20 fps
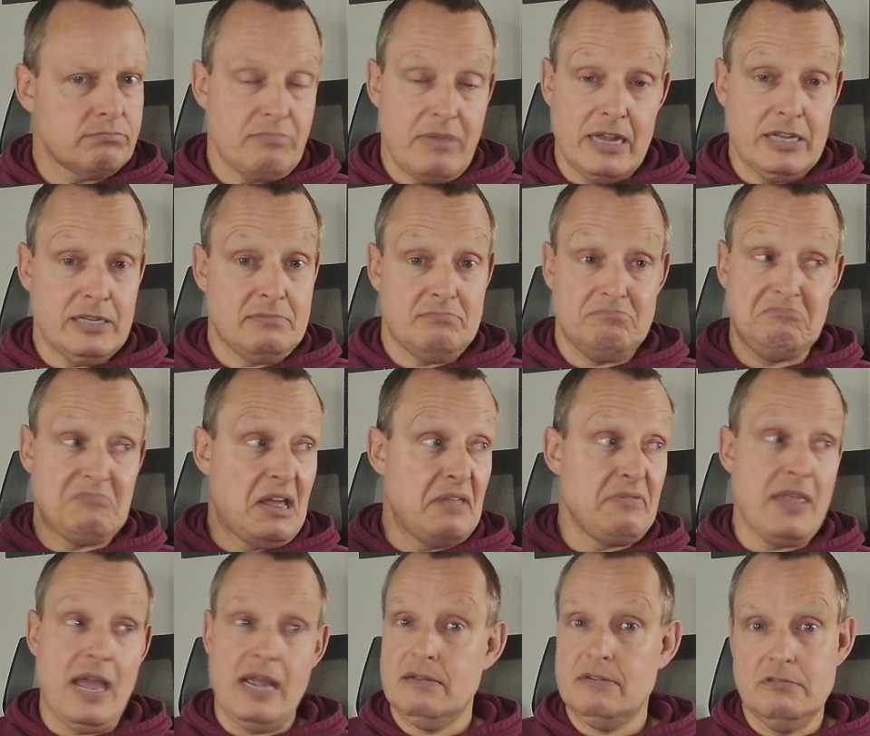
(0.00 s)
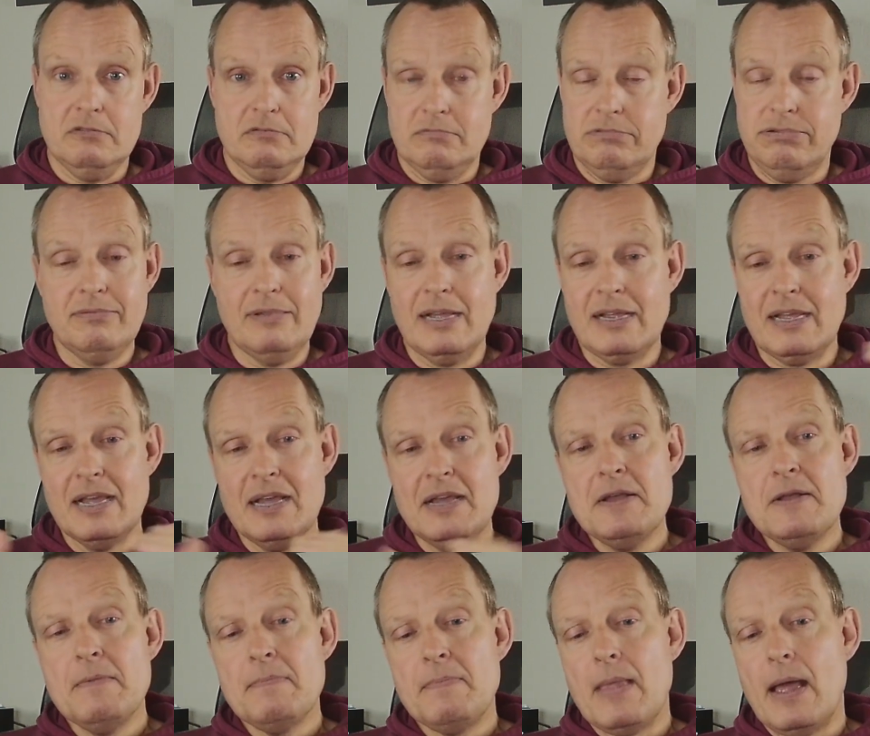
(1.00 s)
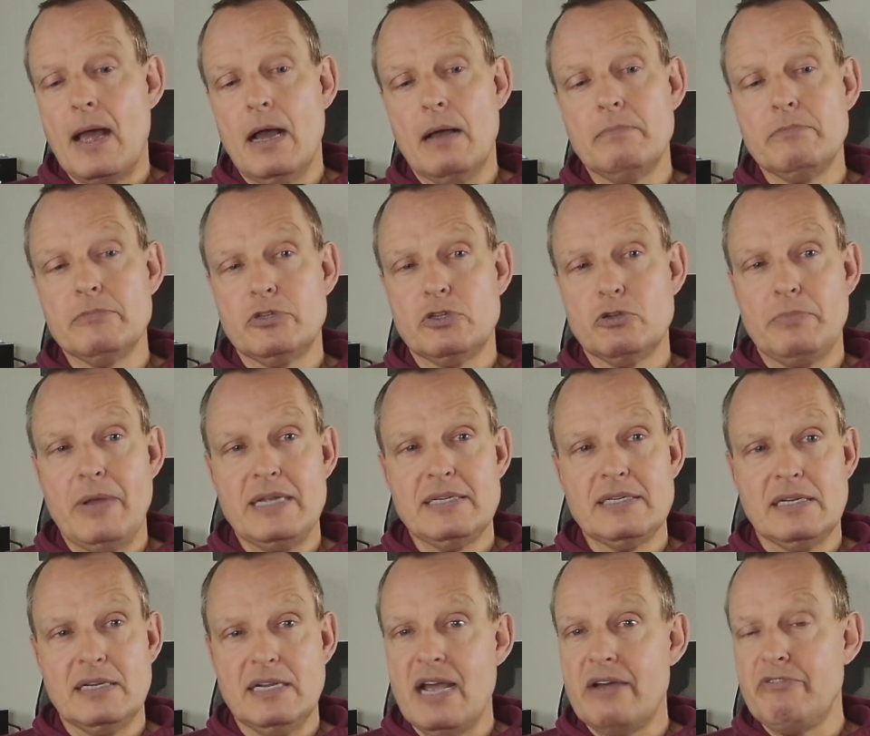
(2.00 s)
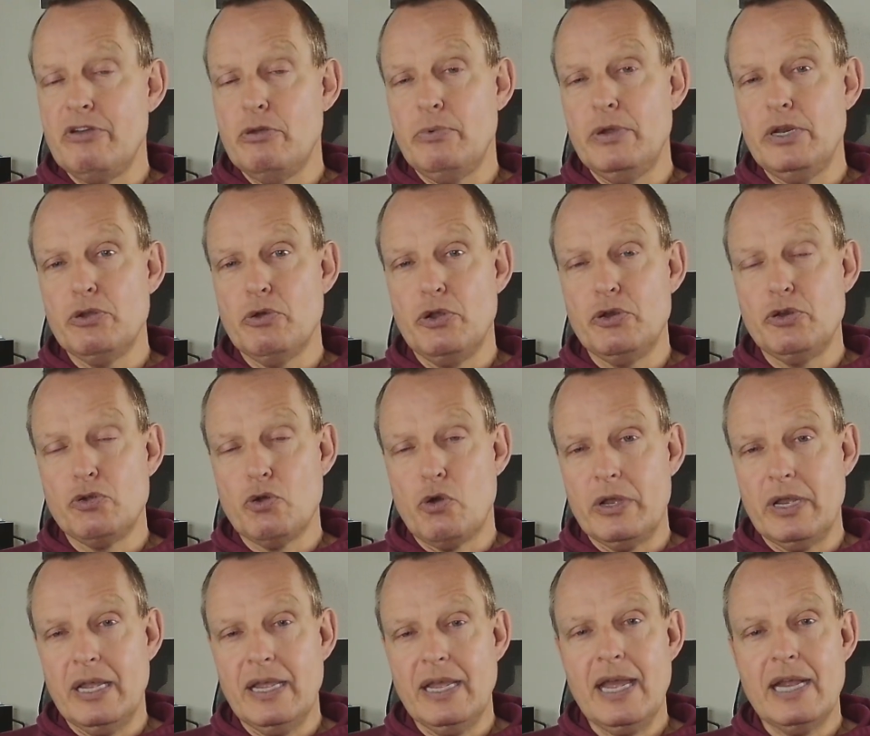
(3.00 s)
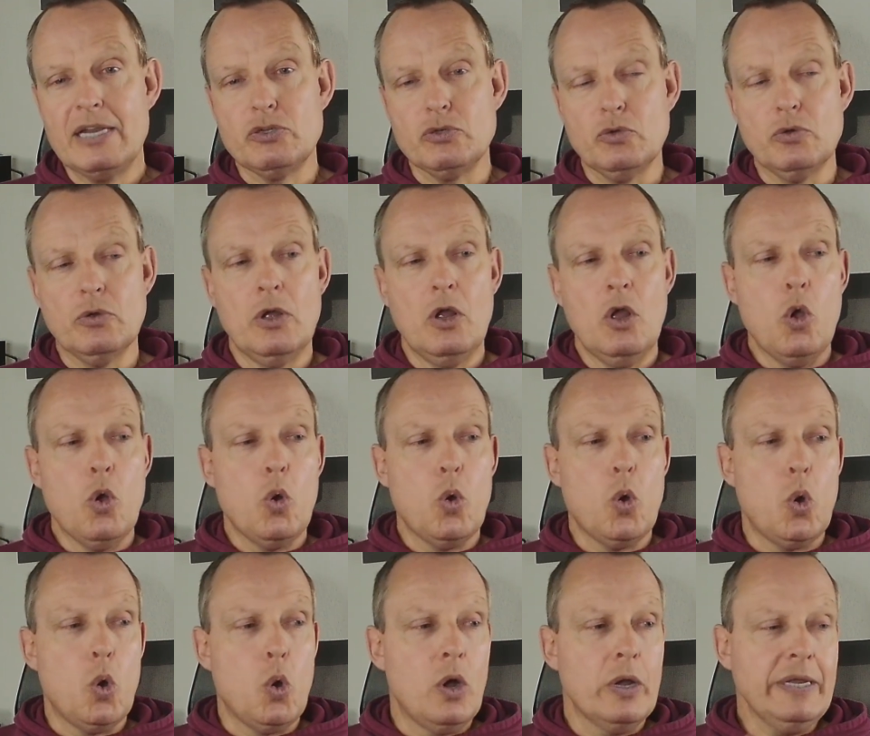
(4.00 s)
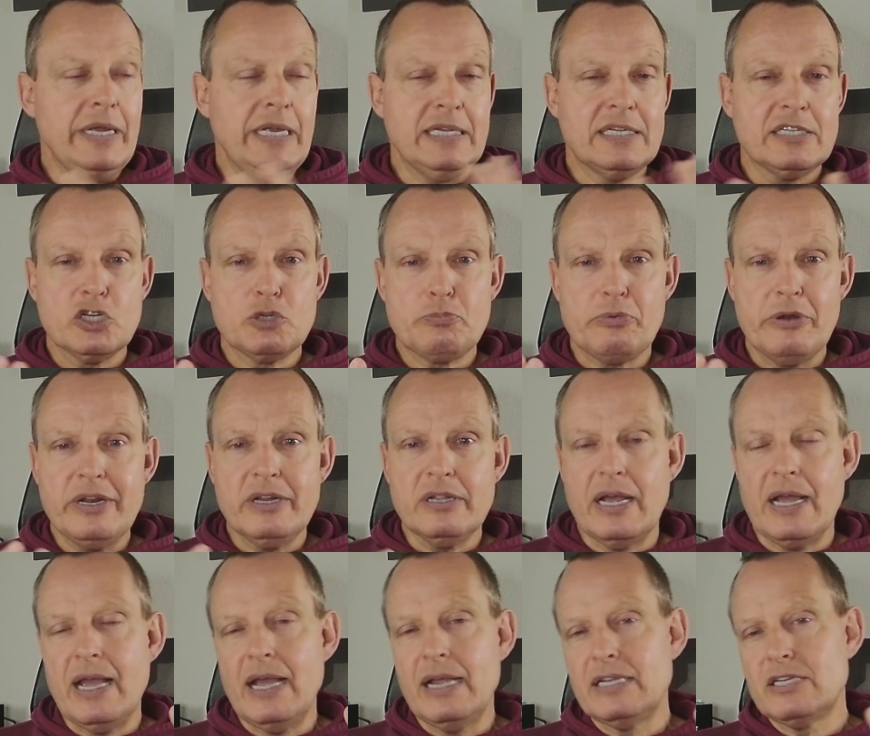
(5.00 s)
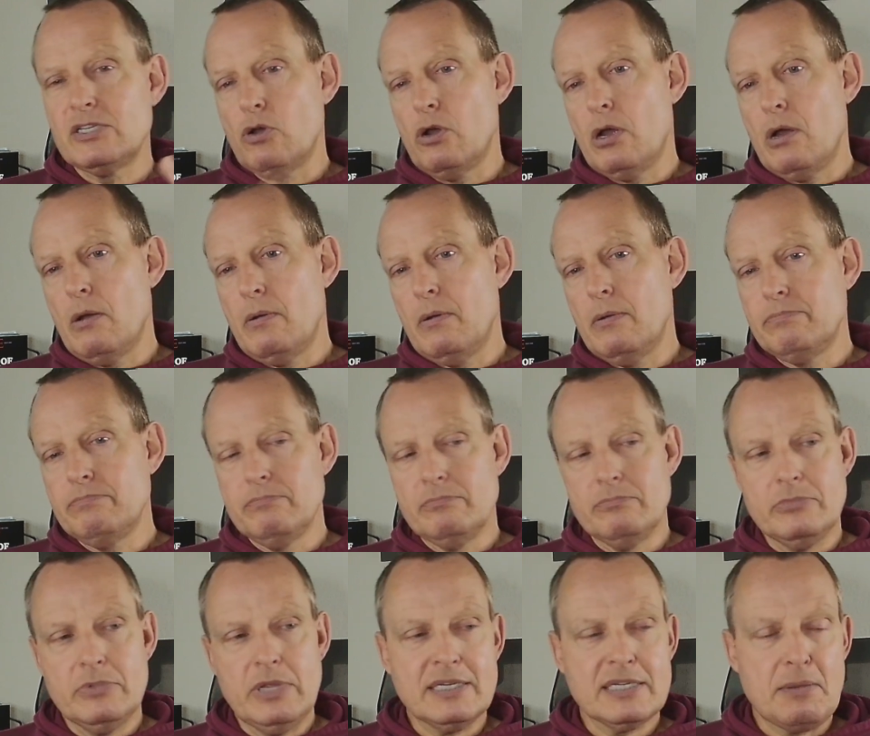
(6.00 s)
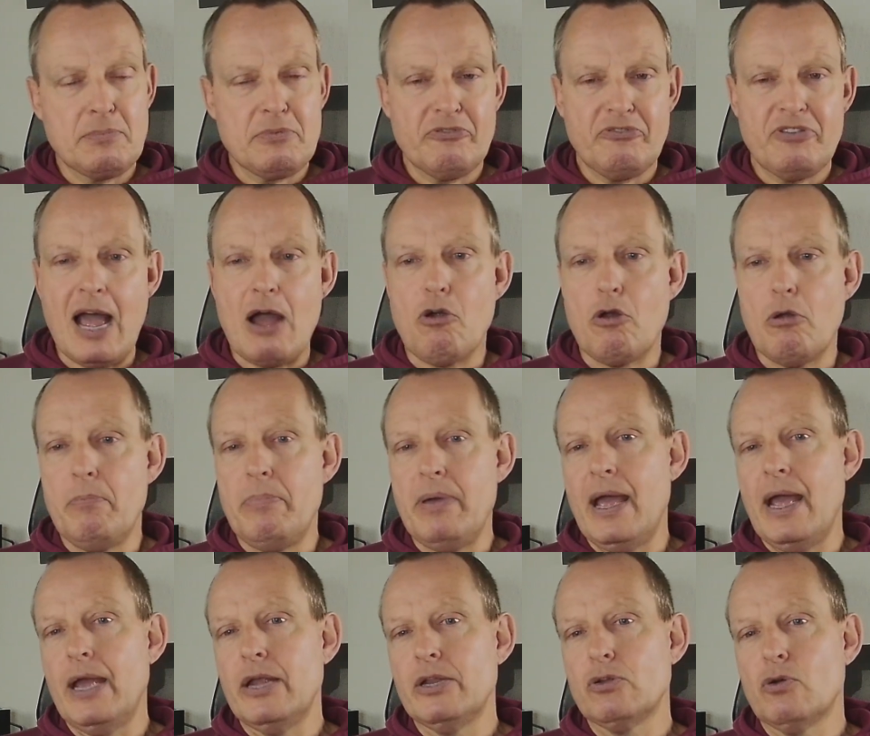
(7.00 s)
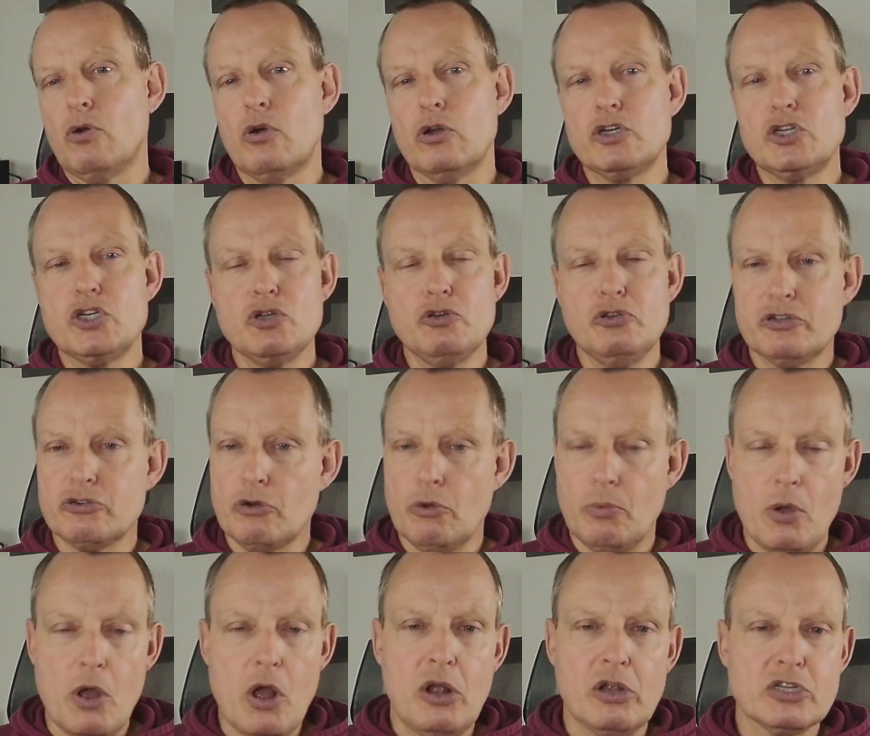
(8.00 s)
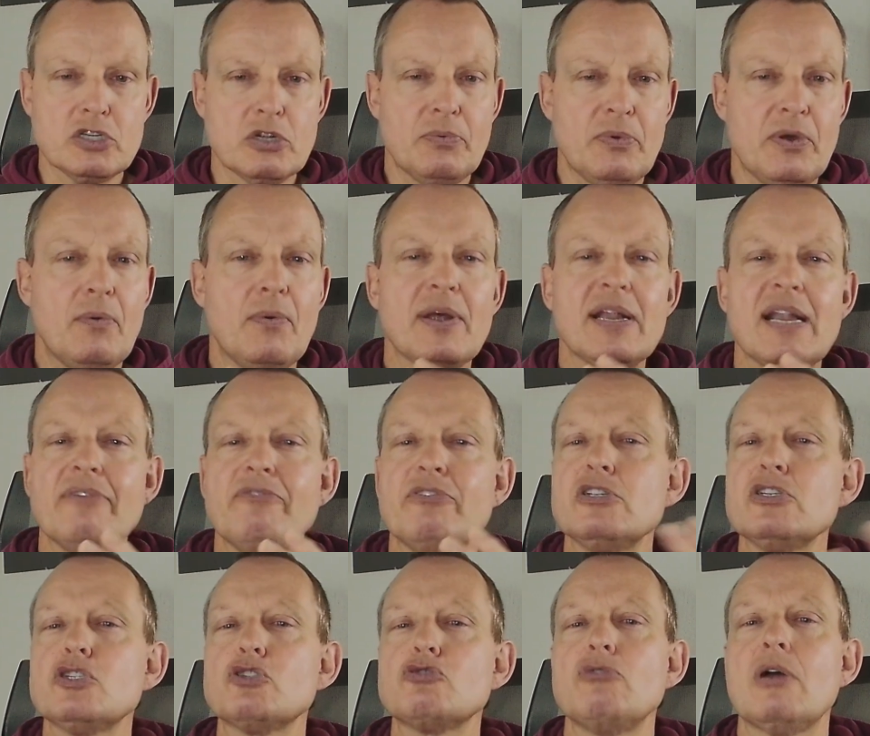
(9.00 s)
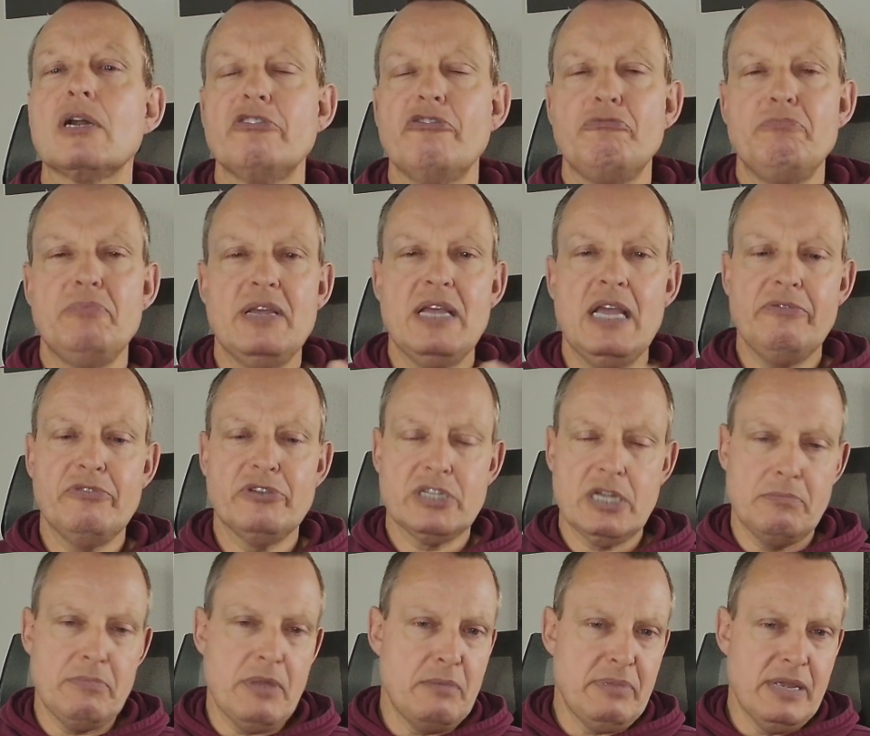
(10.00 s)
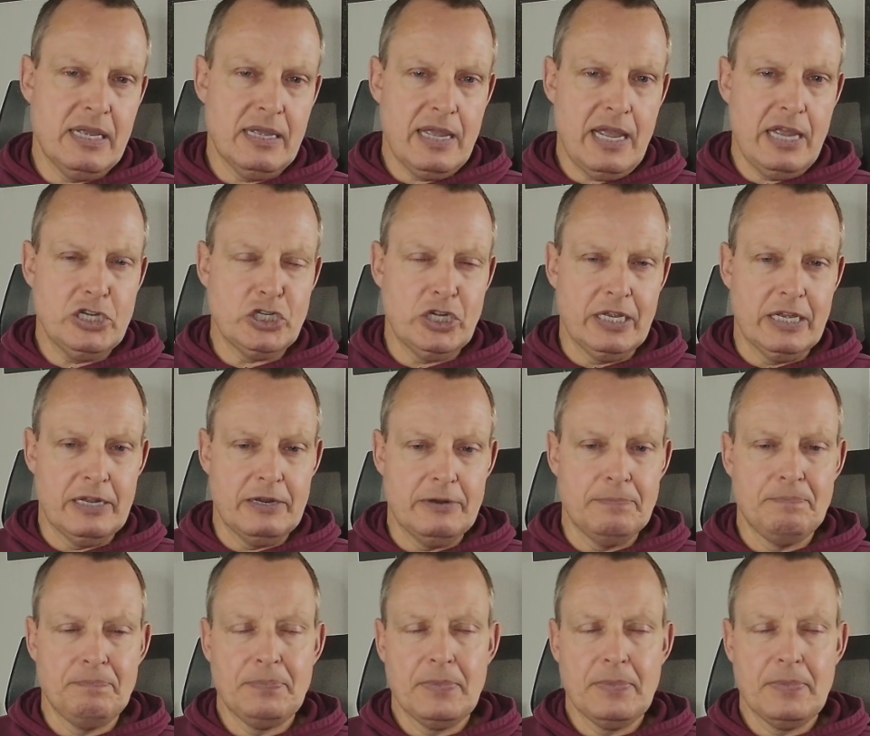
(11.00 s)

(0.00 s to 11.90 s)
had done that to basically every window and door you can get to. Or eats the sprinkler heads, or digs up the flower bed, or chews through walls, or whatever destructive behaviors they may be engaging in.